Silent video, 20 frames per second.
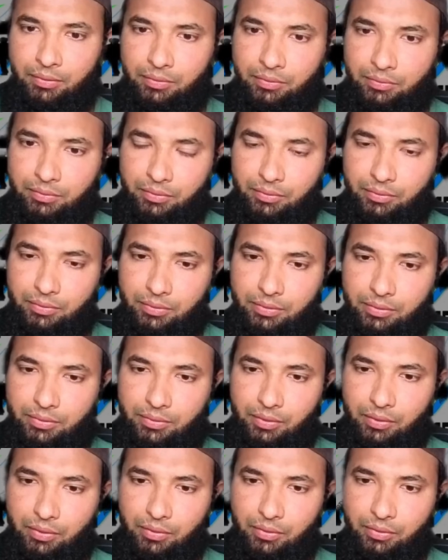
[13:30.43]
So this
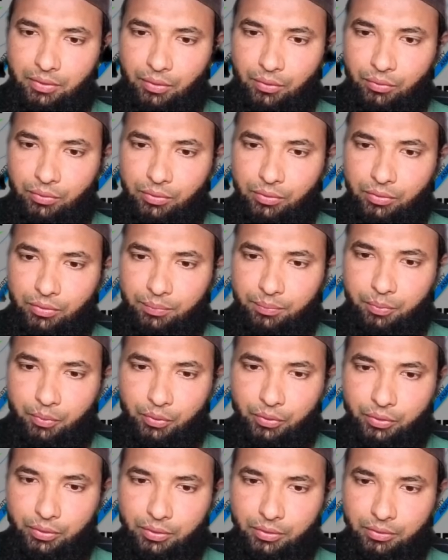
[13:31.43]
is all south
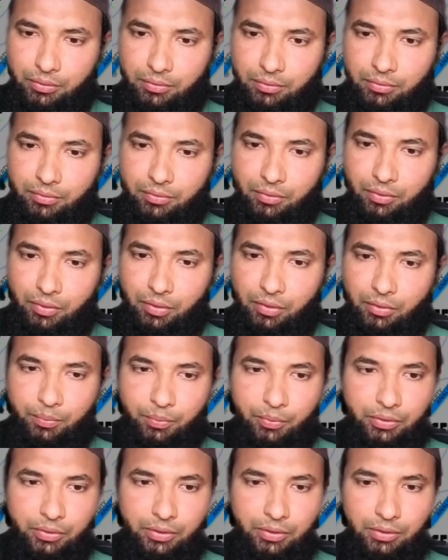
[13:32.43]
portion. North
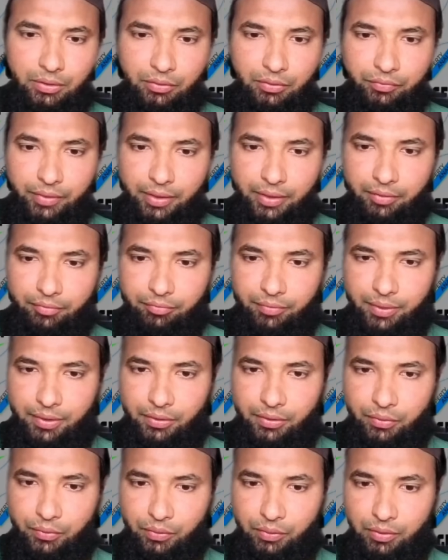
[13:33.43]
portion though we have
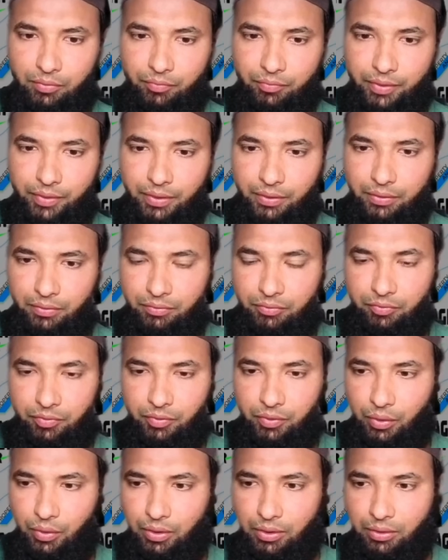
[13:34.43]
made total video.
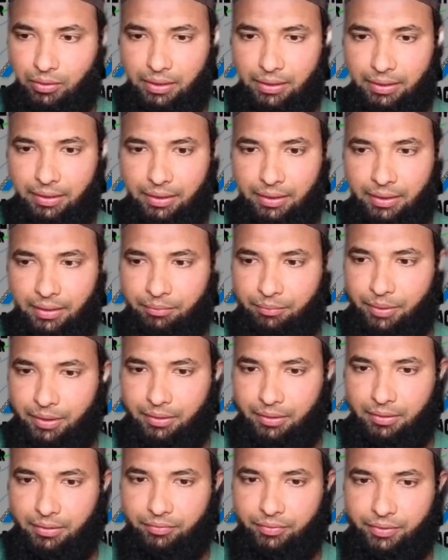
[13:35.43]
For north I can't
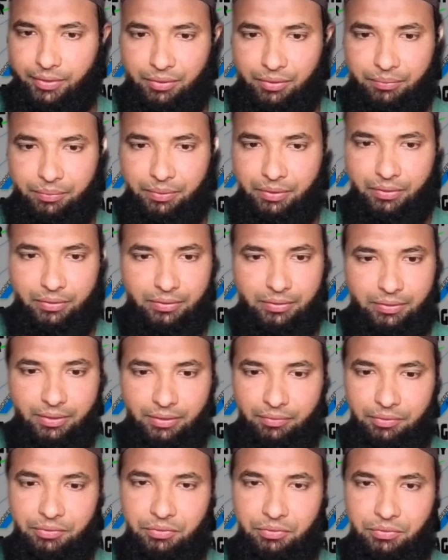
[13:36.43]
make the video because
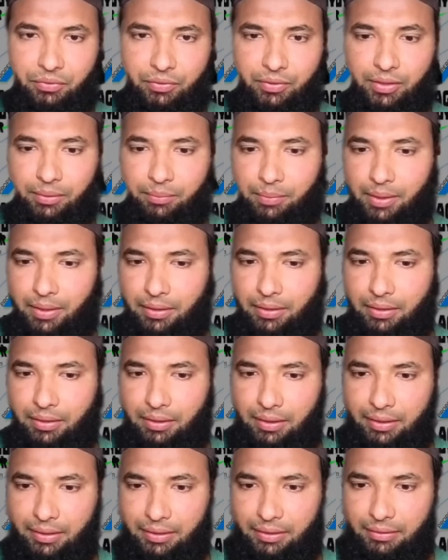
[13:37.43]
there was no demand.
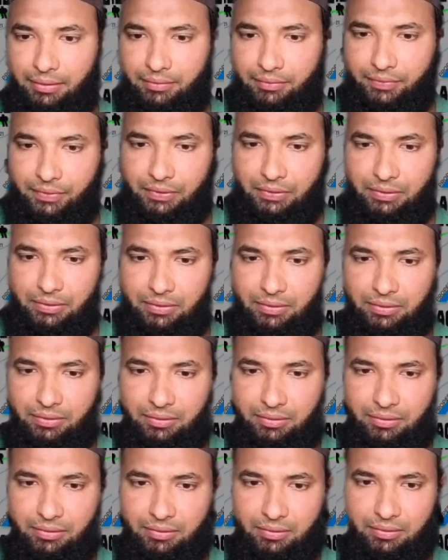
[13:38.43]
Like it was
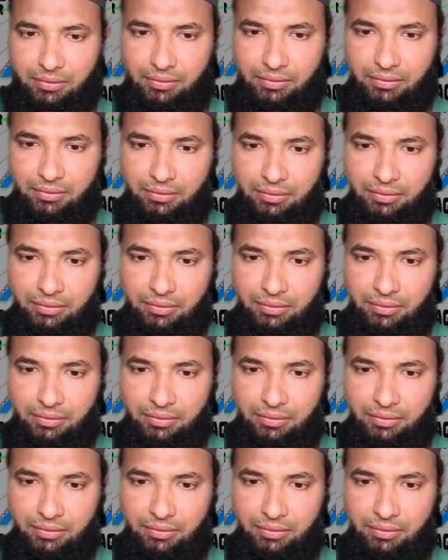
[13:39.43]
uh,